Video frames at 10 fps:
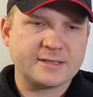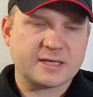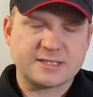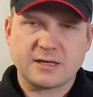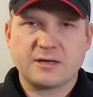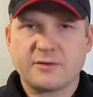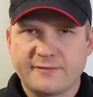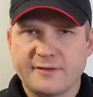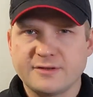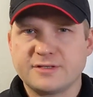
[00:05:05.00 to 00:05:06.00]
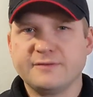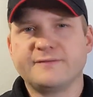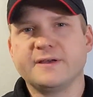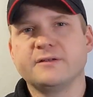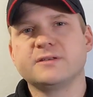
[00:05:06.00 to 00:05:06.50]
I started off in those 2
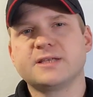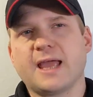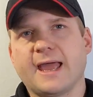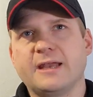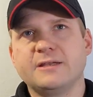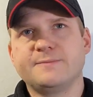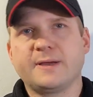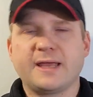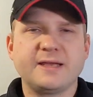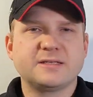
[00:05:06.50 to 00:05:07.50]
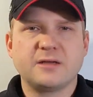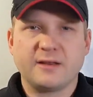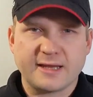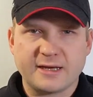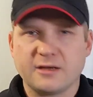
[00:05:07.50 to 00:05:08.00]
fields, and by getting to know
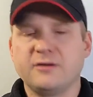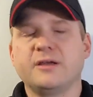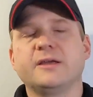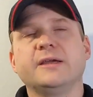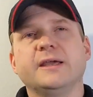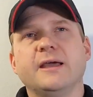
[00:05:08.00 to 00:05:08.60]
the landowner,